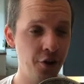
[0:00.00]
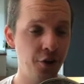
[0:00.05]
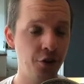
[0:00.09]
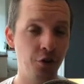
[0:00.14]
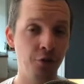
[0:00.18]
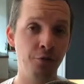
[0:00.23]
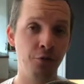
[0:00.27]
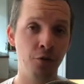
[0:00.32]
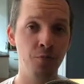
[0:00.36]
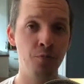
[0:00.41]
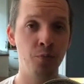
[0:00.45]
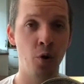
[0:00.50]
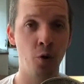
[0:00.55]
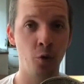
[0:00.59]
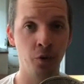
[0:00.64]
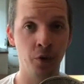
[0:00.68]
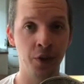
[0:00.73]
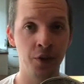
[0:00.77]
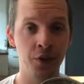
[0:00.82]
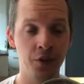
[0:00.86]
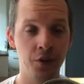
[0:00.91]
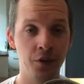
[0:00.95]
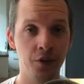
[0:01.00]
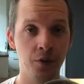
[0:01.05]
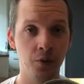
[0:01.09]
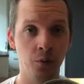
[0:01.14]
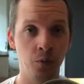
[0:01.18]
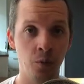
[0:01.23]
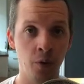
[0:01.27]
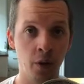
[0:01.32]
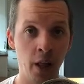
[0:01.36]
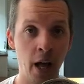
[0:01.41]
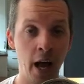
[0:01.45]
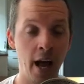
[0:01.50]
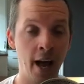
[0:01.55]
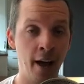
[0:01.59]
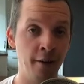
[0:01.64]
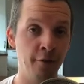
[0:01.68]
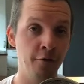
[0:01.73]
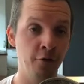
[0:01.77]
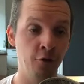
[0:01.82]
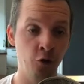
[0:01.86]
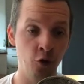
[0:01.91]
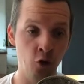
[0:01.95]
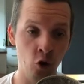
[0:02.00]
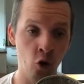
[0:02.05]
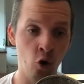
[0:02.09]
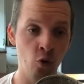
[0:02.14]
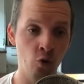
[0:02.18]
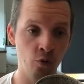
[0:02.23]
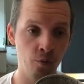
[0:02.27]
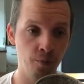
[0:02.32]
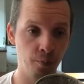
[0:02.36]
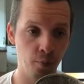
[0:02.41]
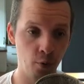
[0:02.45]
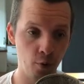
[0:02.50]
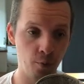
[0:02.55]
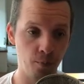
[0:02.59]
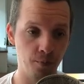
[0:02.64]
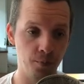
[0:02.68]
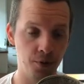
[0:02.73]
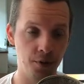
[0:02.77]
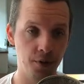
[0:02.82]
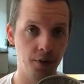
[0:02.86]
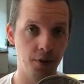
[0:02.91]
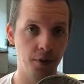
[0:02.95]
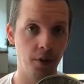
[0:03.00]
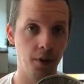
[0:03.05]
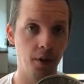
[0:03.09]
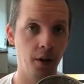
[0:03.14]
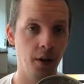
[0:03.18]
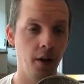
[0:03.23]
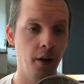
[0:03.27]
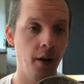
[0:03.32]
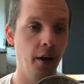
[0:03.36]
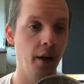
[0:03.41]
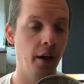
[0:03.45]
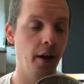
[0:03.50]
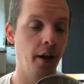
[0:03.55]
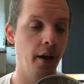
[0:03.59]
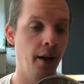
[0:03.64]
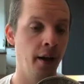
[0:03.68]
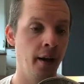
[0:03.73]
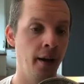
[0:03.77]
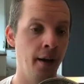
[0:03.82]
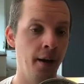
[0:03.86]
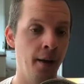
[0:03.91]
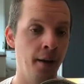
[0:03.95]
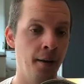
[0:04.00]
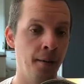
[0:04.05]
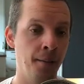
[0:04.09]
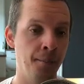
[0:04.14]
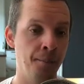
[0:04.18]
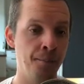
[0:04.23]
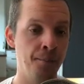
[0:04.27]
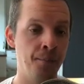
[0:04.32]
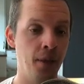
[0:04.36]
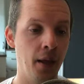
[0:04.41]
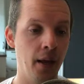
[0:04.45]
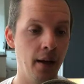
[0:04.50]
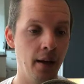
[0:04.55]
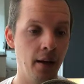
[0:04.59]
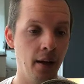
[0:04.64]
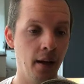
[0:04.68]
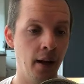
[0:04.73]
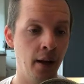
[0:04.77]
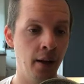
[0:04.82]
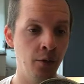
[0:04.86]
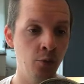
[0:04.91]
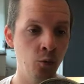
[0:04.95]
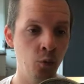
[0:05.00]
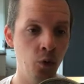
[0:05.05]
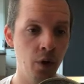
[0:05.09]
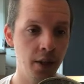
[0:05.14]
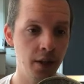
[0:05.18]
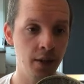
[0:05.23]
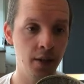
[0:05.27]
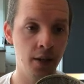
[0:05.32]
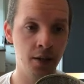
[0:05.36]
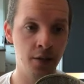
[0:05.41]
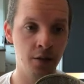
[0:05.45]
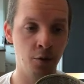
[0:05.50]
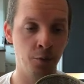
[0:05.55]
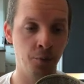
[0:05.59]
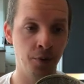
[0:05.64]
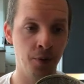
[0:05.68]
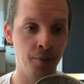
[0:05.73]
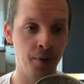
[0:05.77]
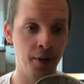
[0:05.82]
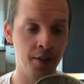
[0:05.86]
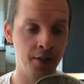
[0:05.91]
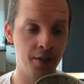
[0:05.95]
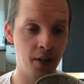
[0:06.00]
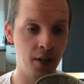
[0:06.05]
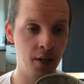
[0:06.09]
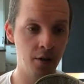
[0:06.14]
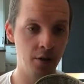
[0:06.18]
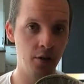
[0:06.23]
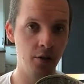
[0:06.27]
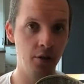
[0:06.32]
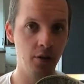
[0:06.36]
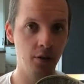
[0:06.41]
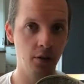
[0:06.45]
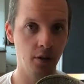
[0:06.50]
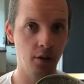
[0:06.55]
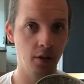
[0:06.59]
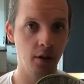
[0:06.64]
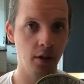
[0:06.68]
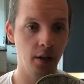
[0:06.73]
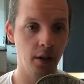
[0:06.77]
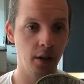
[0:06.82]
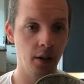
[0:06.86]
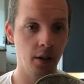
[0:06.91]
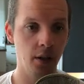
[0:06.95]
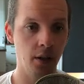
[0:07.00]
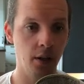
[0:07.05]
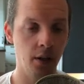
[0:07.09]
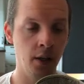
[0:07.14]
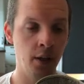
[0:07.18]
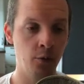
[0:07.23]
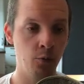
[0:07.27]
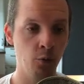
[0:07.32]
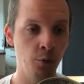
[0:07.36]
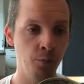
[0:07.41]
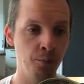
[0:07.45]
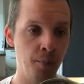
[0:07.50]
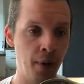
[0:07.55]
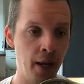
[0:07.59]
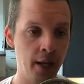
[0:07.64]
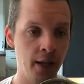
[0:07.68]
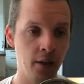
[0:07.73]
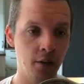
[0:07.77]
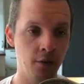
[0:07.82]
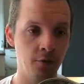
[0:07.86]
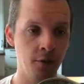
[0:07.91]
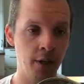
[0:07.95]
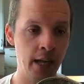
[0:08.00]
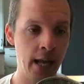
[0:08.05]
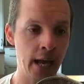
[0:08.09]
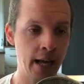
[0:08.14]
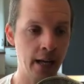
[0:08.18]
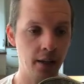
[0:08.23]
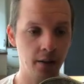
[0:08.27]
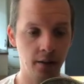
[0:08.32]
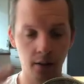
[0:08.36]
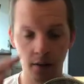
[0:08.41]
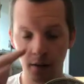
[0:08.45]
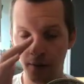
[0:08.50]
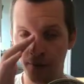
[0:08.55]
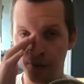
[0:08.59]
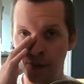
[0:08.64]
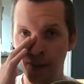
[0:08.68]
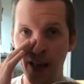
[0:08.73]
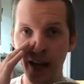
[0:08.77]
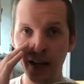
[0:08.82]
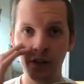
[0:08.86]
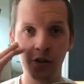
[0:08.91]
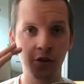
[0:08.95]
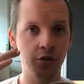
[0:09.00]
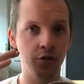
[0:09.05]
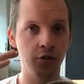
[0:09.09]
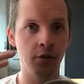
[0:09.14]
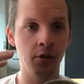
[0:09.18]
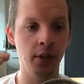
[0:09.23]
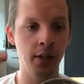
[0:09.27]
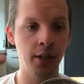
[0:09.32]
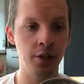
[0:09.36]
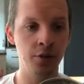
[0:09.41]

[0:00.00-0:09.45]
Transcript: of components will have no props. And And with this optimization, it will make React naturally